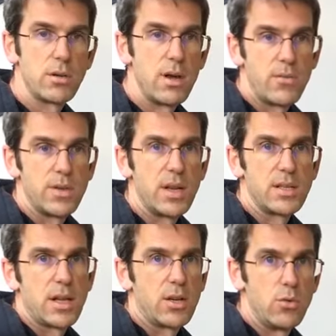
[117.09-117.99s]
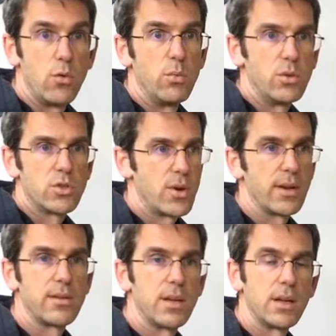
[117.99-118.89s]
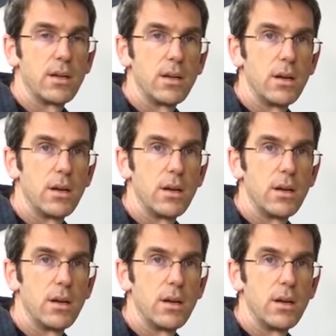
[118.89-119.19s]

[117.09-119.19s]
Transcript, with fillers: every day as like a normal strengthening